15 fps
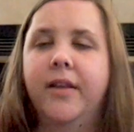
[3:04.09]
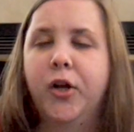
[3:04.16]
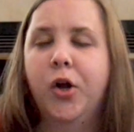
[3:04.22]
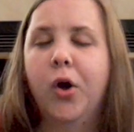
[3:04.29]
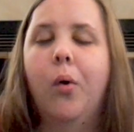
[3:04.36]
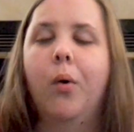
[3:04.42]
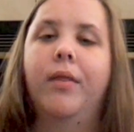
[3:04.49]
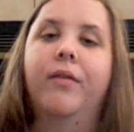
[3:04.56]
then
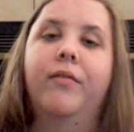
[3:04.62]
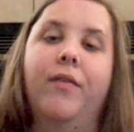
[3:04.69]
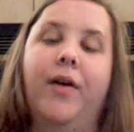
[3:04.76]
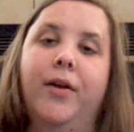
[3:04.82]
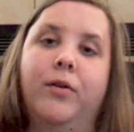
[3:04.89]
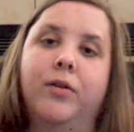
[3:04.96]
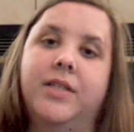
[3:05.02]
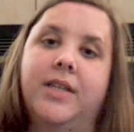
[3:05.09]
go on the
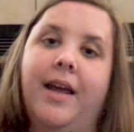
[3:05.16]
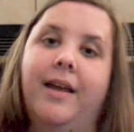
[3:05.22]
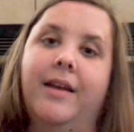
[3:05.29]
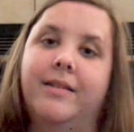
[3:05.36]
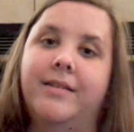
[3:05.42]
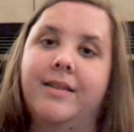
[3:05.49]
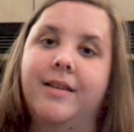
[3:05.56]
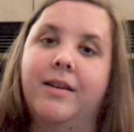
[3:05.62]
final day
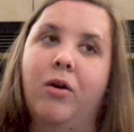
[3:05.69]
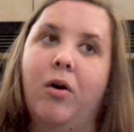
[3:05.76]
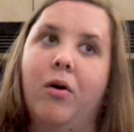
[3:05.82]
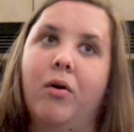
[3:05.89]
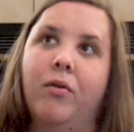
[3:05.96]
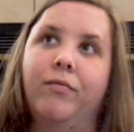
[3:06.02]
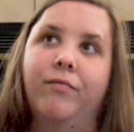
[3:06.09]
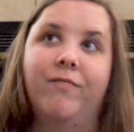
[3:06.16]
and see it
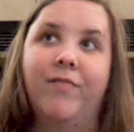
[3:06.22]
all